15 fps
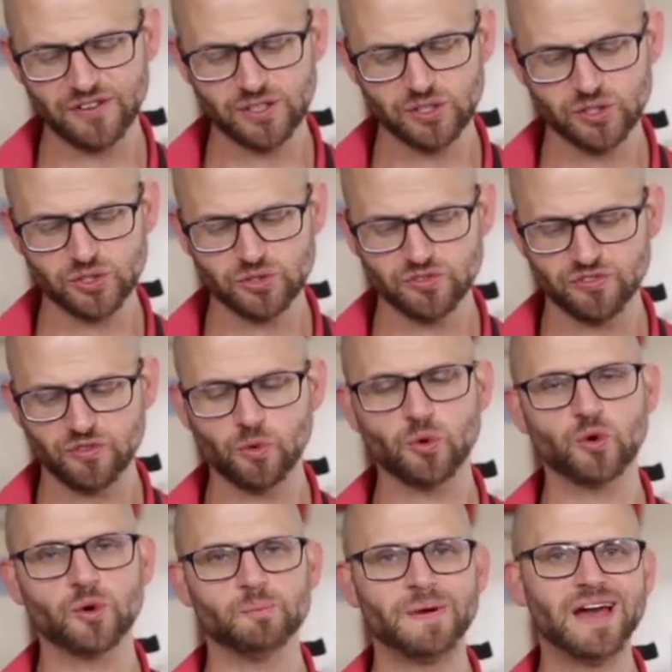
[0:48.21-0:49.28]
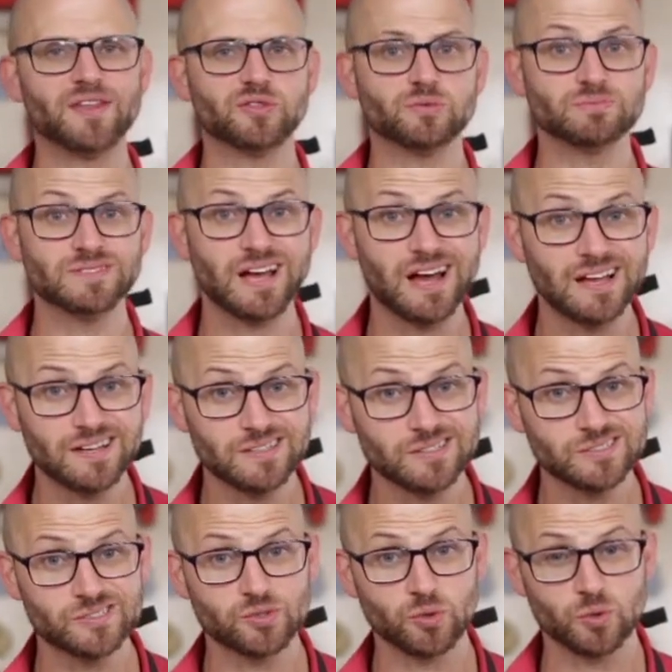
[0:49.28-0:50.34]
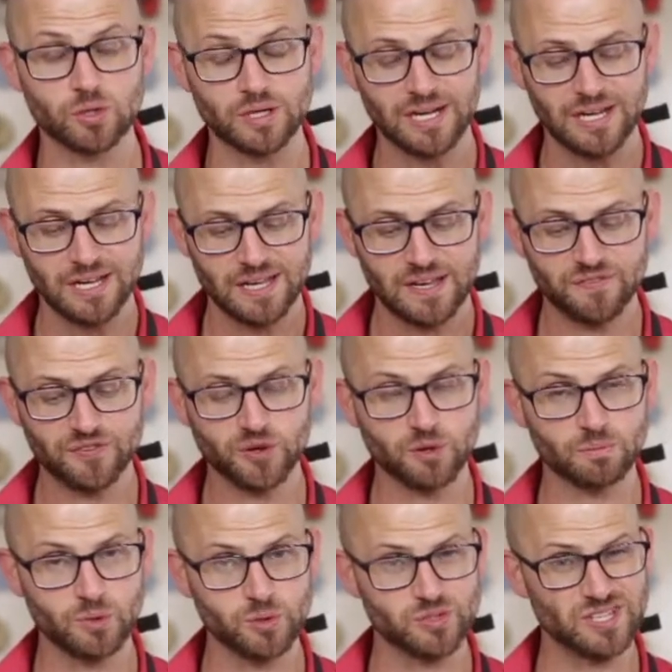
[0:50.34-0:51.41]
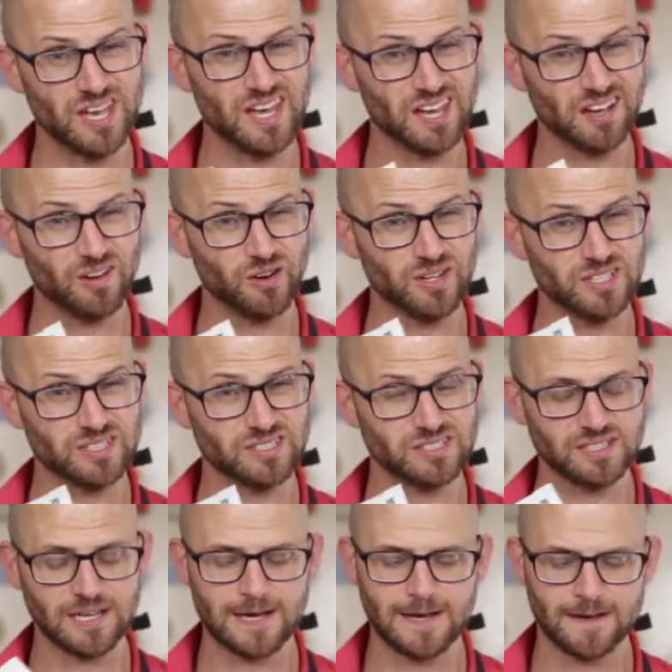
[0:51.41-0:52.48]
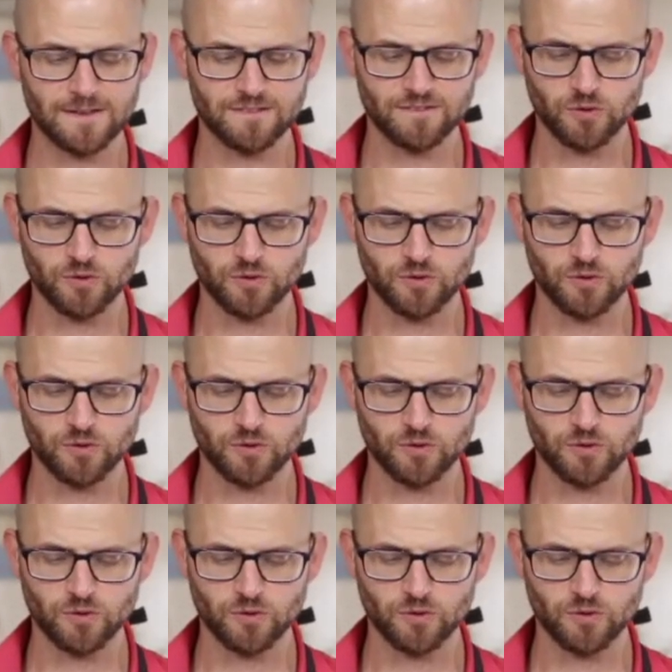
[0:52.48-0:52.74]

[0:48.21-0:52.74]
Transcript: fillers for bathroom tiles or if you're a mosaic artist uh,